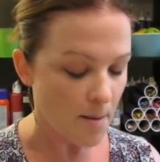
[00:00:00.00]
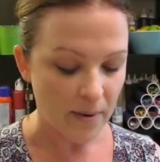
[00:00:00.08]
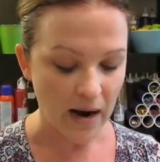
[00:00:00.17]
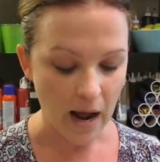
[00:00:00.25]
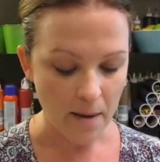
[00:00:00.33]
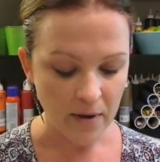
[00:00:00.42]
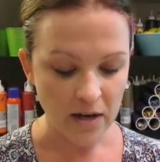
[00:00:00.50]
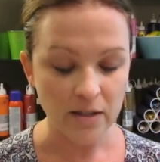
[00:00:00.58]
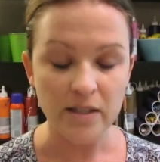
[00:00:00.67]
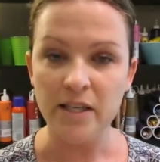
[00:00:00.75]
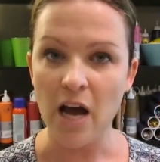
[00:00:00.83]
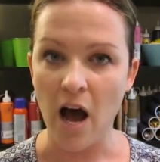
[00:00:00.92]
But I'm going
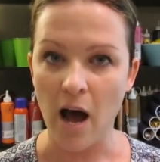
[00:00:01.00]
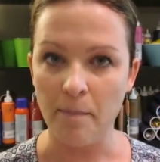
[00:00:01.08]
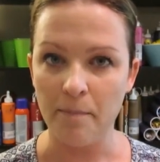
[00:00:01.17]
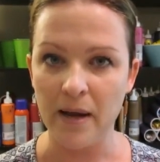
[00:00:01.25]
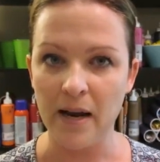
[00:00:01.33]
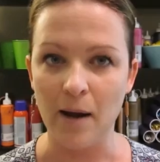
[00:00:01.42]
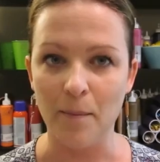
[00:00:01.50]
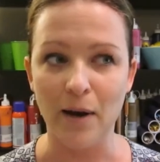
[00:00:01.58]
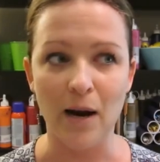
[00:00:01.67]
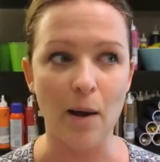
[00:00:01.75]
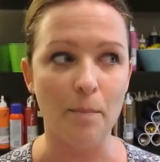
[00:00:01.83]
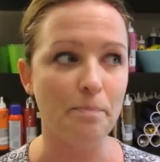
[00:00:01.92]
to stop and I'm
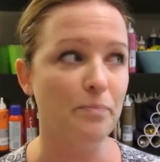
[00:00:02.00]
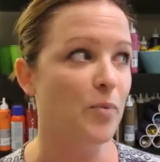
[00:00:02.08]
going to